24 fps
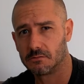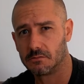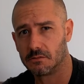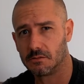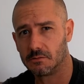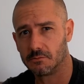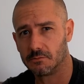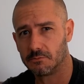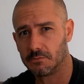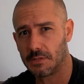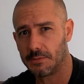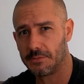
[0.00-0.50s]

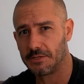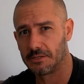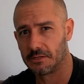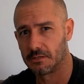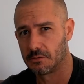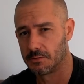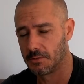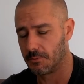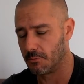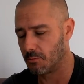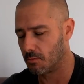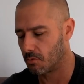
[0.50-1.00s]
maybe a
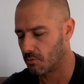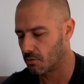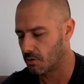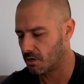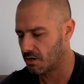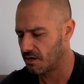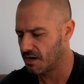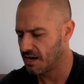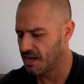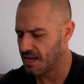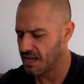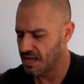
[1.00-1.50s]
little bit
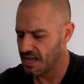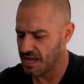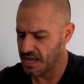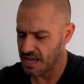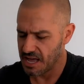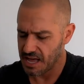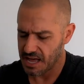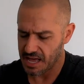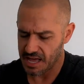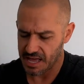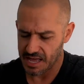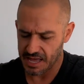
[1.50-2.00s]
more.
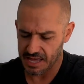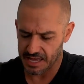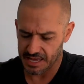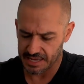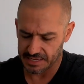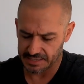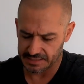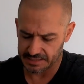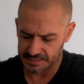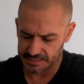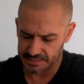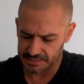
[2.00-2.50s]

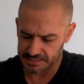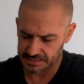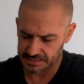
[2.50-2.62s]
And